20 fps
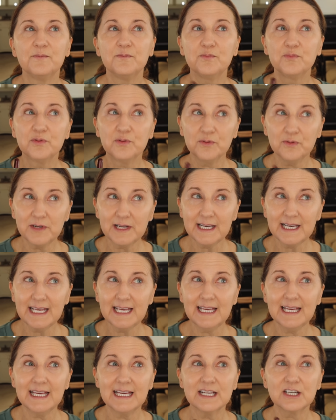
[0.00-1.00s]

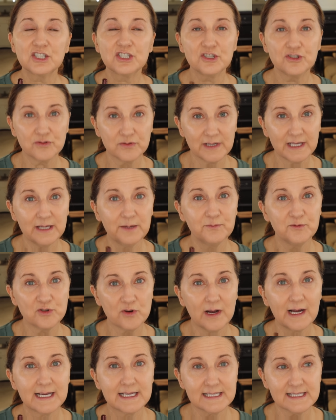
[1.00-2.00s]
pretty extreme
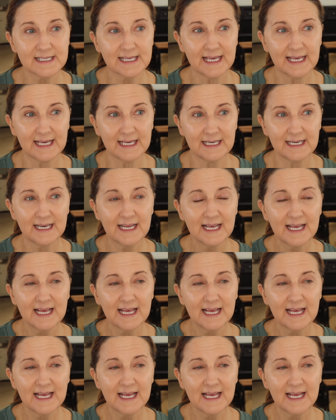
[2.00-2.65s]
dry skin.